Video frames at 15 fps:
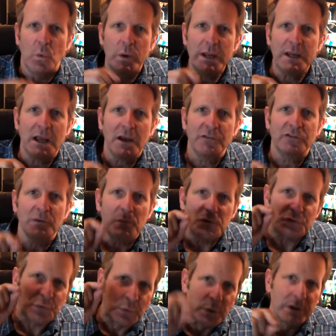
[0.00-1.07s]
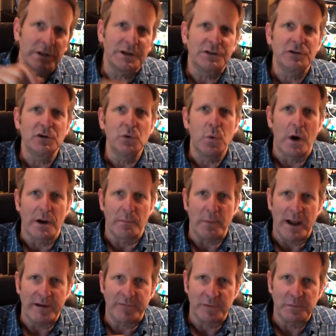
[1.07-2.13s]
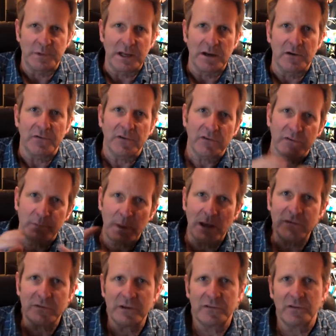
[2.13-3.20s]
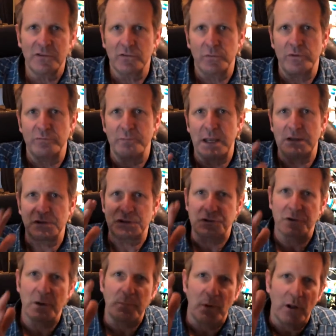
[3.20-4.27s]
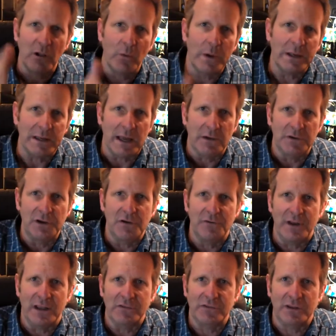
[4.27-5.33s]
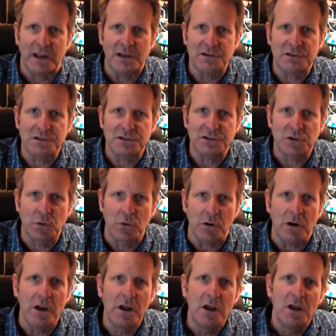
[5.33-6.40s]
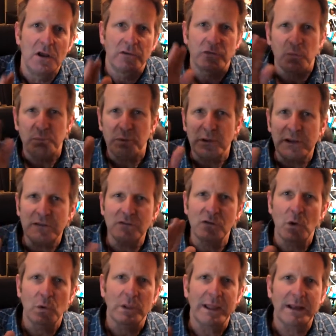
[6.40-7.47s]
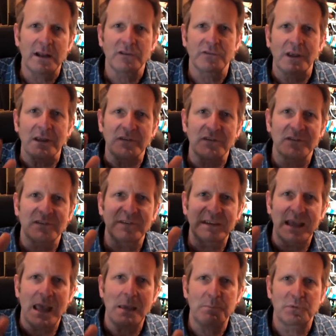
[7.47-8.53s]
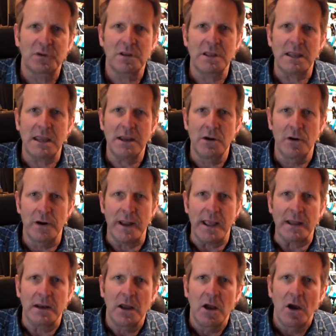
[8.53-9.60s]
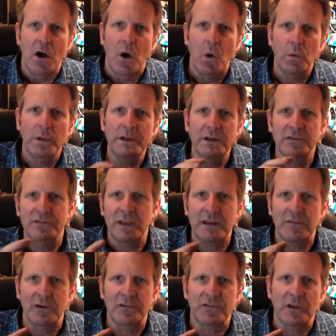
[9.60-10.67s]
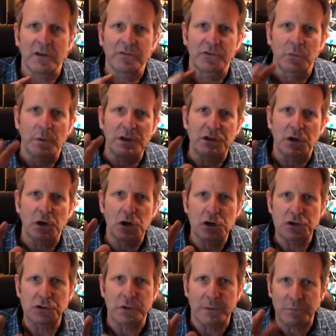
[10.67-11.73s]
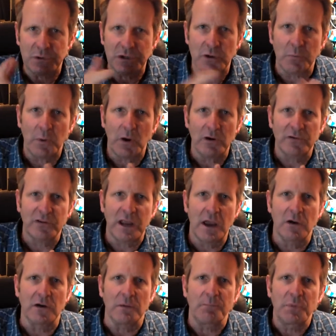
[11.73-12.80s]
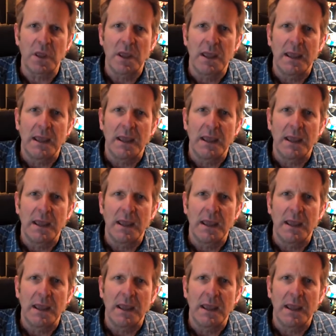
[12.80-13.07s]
We customers really do want to buy from dealers, especially since we've made the trip all the way down to your destination store. So please don't let us escape to the internet only to save ourselves a return trip to your parts counter.